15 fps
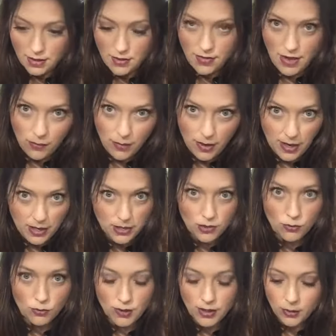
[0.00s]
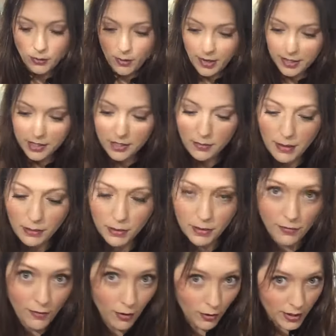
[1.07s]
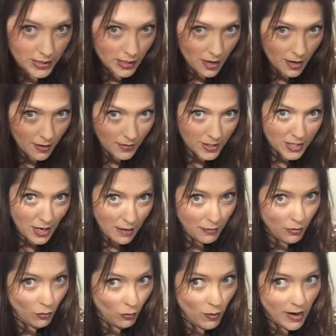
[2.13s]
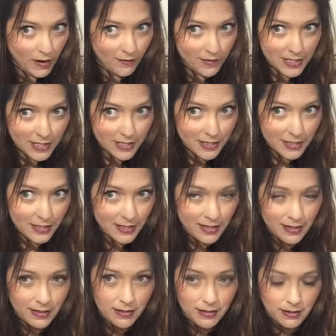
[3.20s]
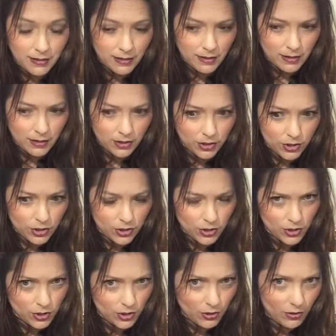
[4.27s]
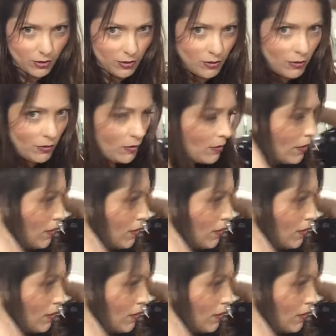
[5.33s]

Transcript: And that way you really want to be able to focus on the top of the wefts. I'll show you